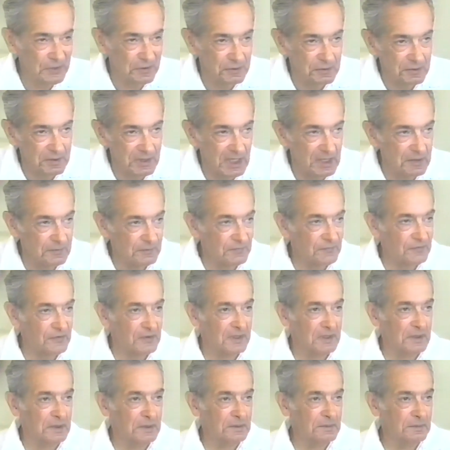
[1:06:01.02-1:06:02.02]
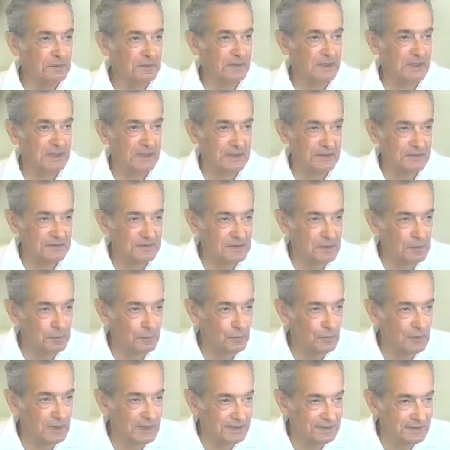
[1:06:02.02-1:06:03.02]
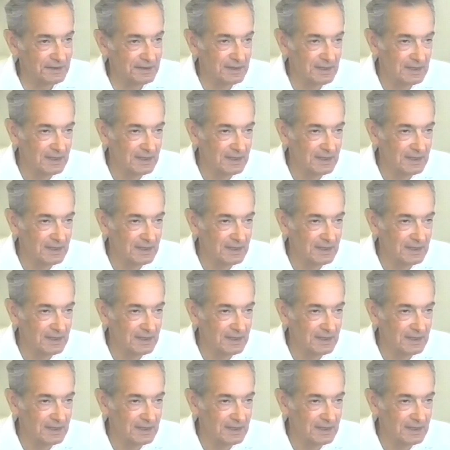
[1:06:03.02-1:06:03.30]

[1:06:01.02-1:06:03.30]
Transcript: who came from a somewhat